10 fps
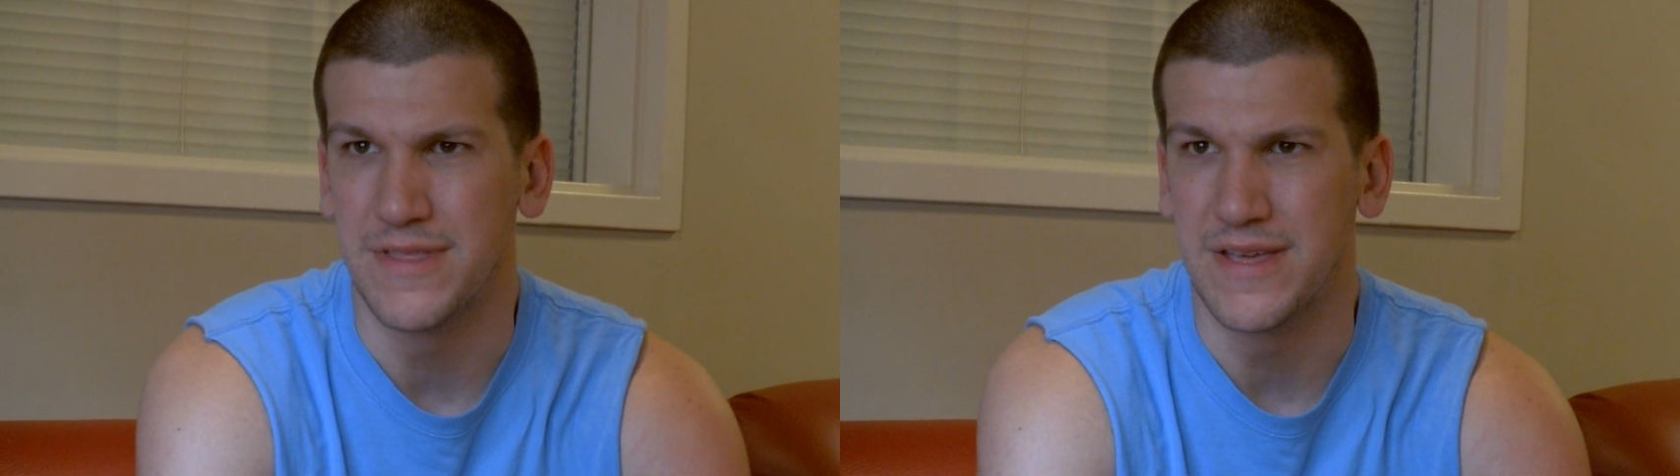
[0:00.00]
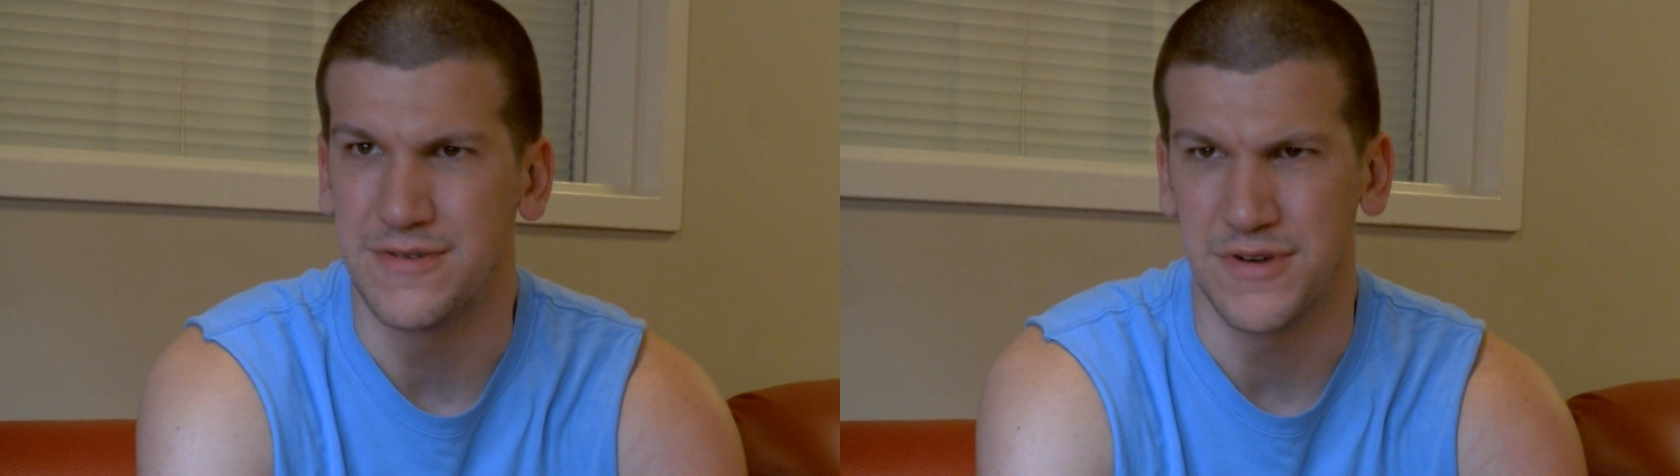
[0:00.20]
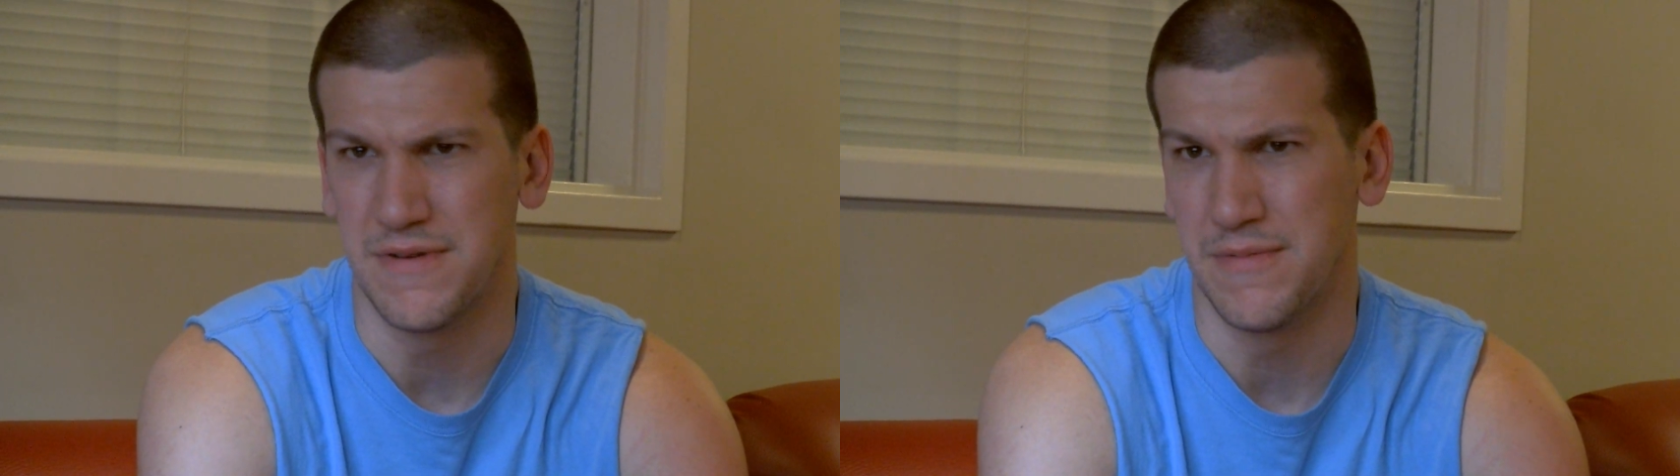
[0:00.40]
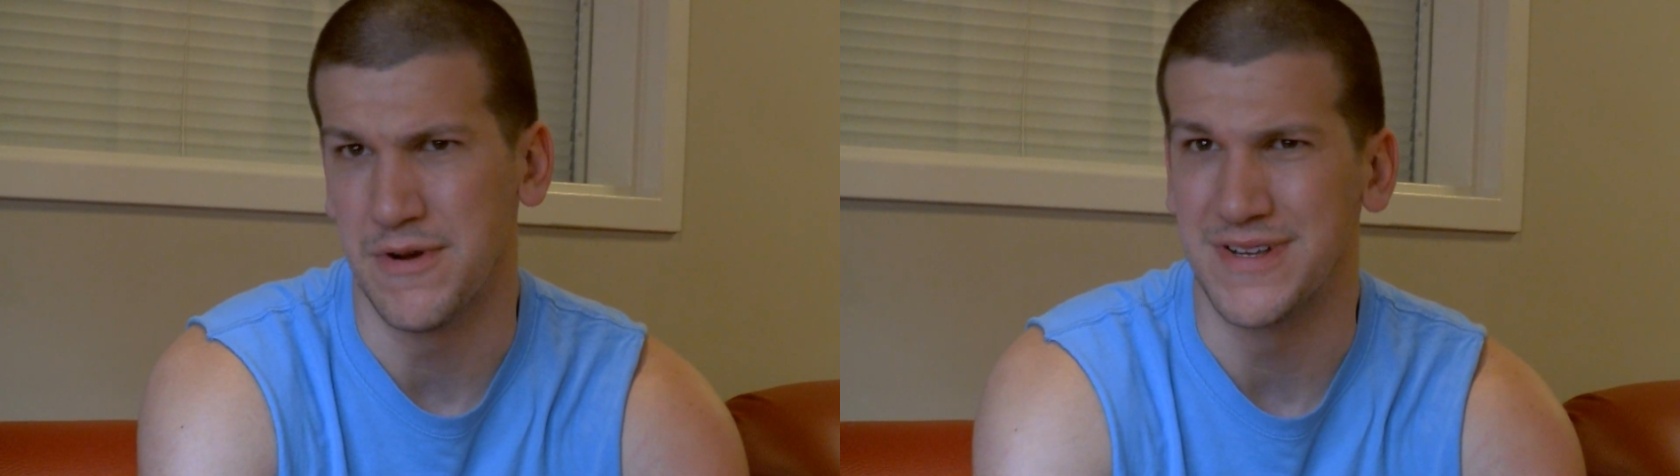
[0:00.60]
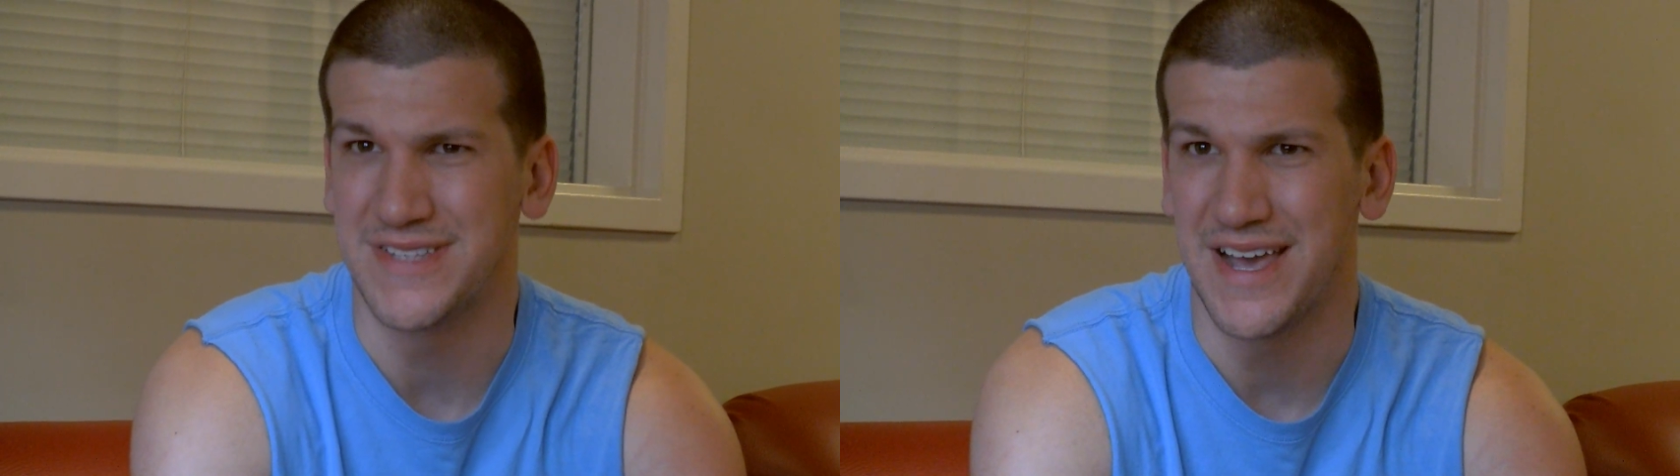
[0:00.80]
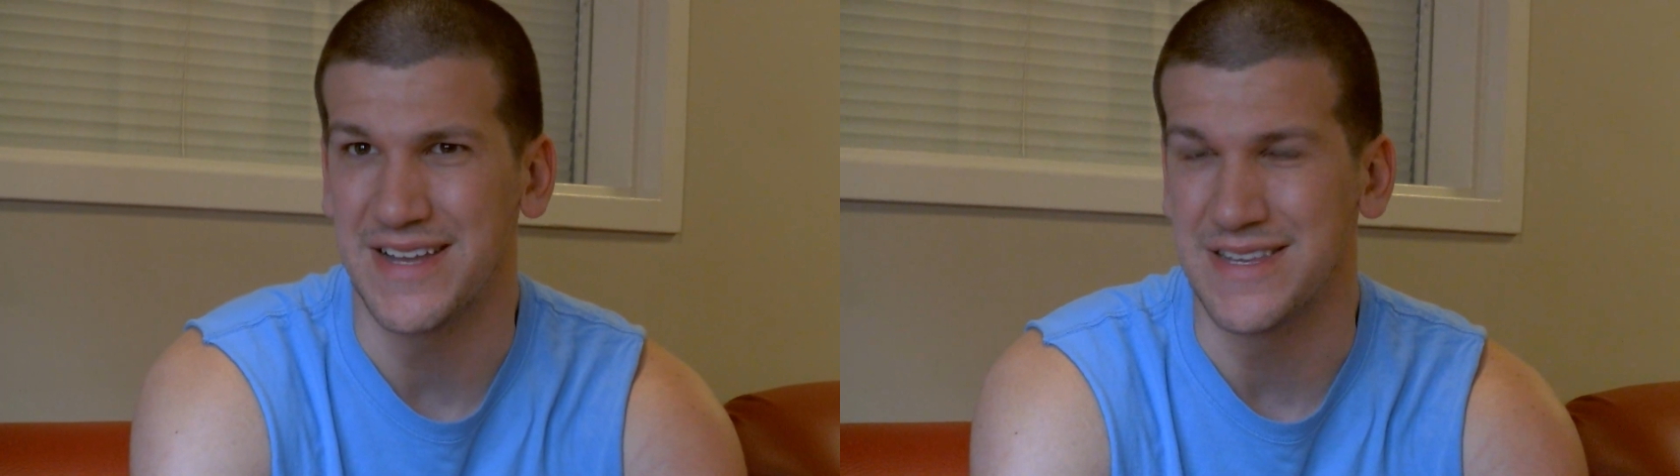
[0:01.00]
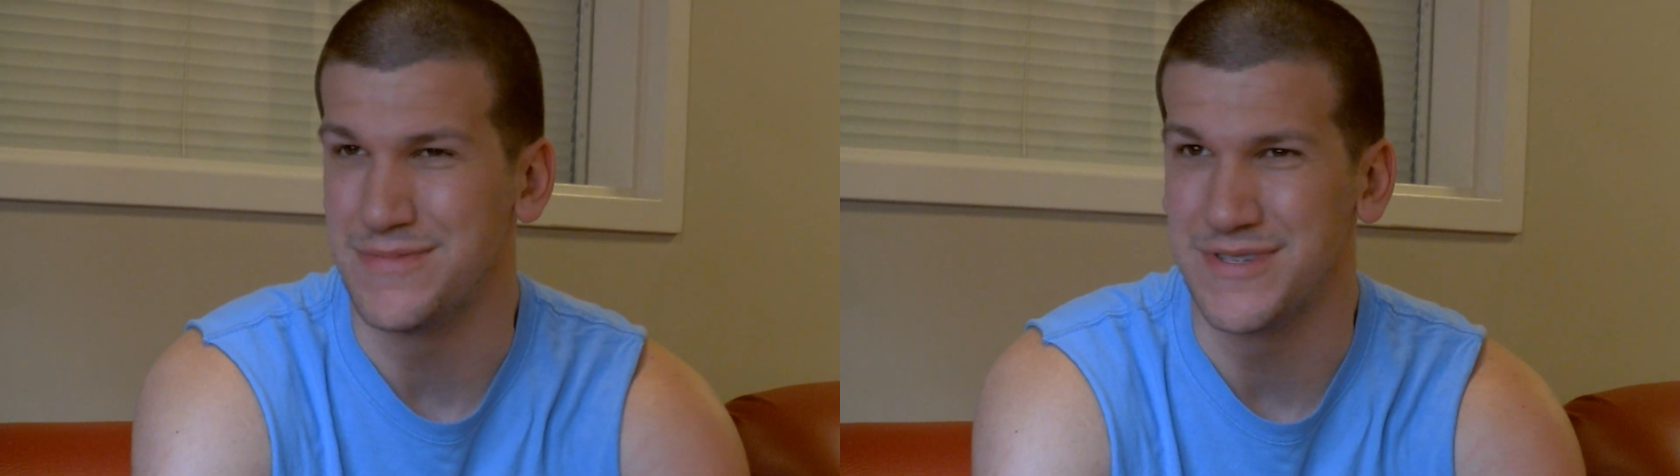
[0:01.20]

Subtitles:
and then Trayvon Martin attacked him,